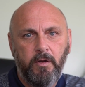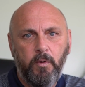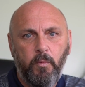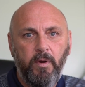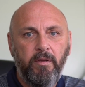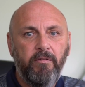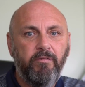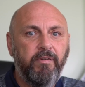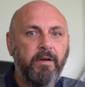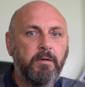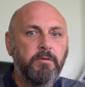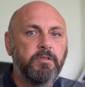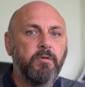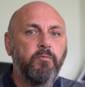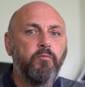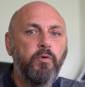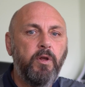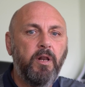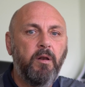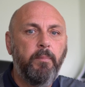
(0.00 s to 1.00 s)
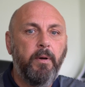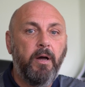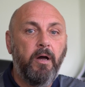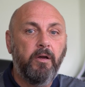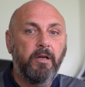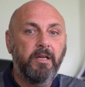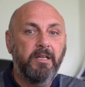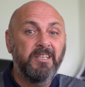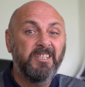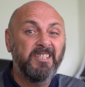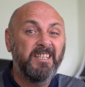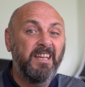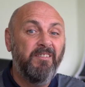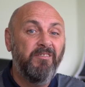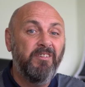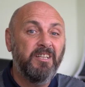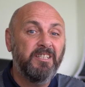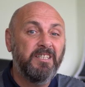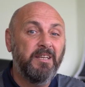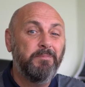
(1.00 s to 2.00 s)
We've found some real bargains,
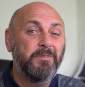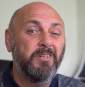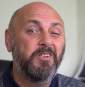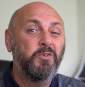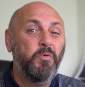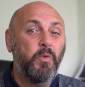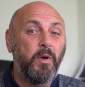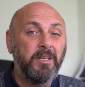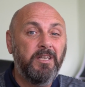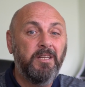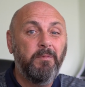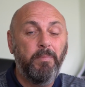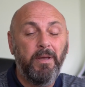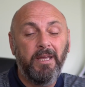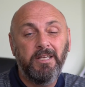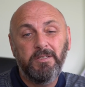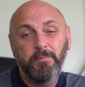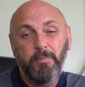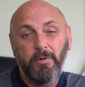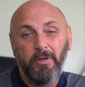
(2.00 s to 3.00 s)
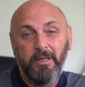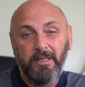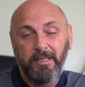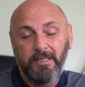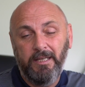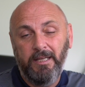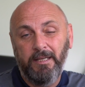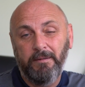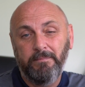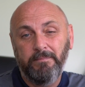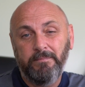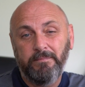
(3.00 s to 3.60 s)
saving us up to 20p per litre.